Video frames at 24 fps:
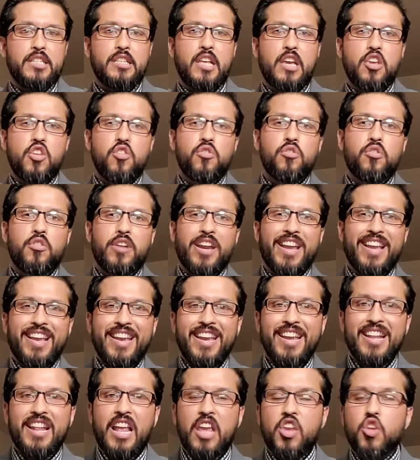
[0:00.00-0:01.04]
that you're
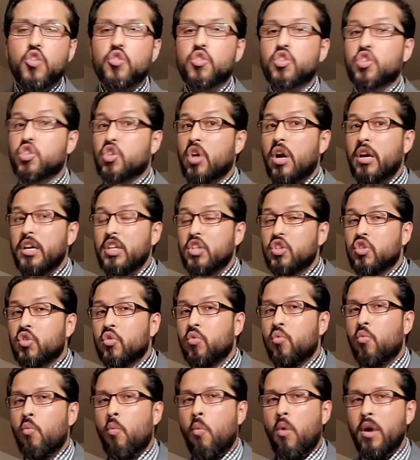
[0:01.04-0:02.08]
in and you're starting to
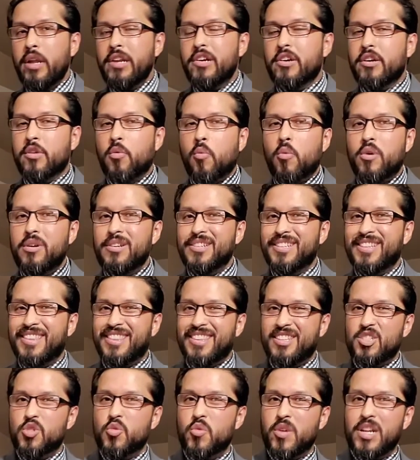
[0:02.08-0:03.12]
wonder where
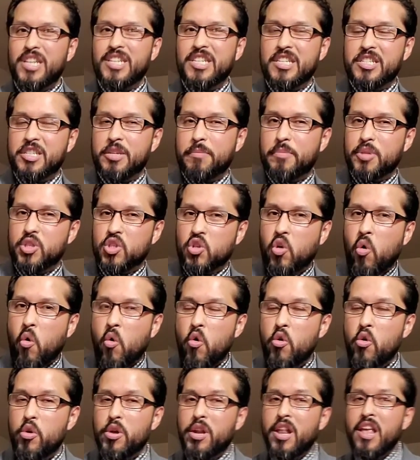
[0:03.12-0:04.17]
this relationship is
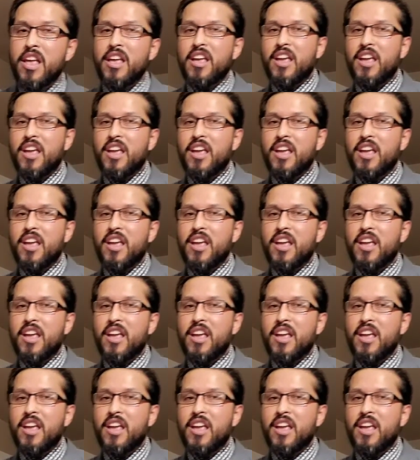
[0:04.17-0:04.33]
going,